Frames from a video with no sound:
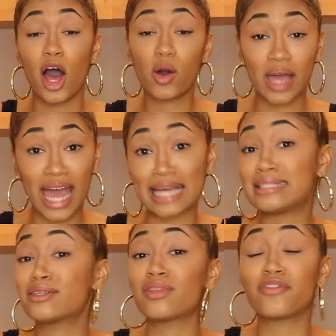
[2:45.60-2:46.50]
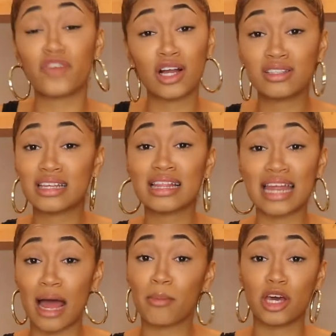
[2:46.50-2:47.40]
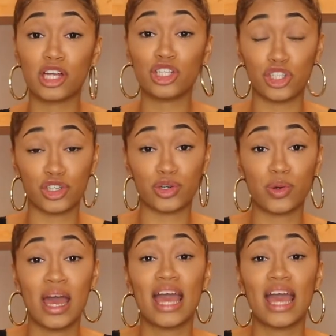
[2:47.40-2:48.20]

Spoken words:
Okay, so the first thing that I'm going to do